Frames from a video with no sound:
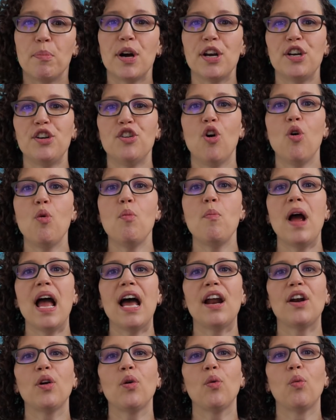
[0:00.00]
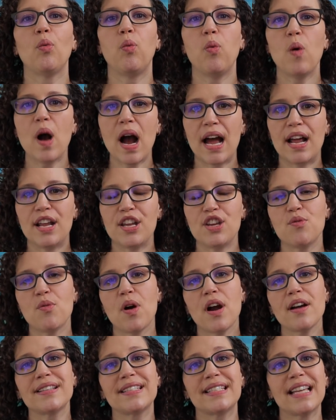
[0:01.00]
But no matter what,
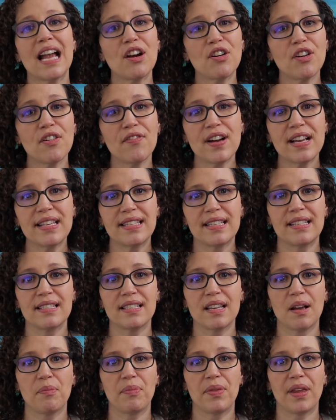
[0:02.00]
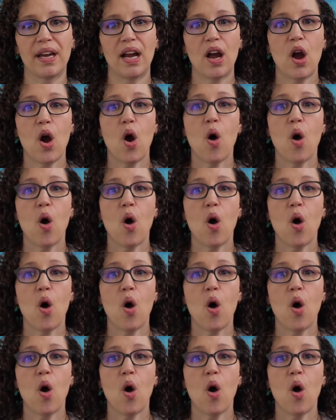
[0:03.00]
you are sacrificing something.